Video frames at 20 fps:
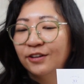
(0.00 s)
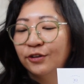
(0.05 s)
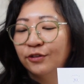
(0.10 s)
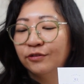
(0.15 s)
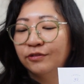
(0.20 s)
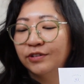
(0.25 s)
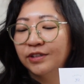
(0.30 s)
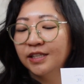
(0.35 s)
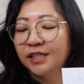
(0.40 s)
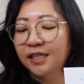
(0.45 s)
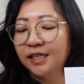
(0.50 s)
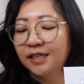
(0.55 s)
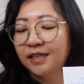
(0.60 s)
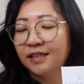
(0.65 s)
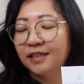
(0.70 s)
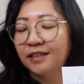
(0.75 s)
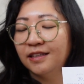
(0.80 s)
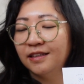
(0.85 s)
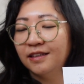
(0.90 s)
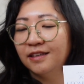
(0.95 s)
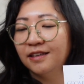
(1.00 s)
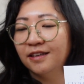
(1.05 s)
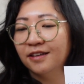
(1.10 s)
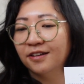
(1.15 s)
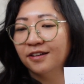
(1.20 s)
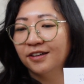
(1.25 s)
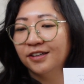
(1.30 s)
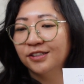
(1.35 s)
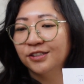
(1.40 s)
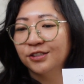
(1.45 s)
really key
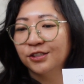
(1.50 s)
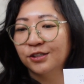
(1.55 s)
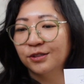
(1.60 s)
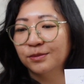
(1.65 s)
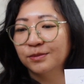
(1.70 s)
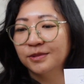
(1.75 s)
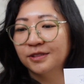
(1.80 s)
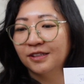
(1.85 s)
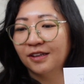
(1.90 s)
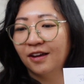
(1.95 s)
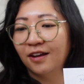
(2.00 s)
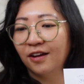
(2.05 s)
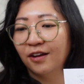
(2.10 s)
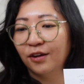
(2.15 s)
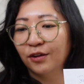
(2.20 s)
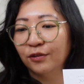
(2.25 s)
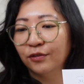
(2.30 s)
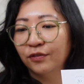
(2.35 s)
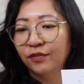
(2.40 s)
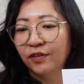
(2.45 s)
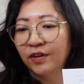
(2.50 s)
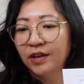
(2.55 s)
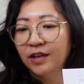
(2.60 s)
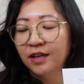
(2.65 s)
here in terms of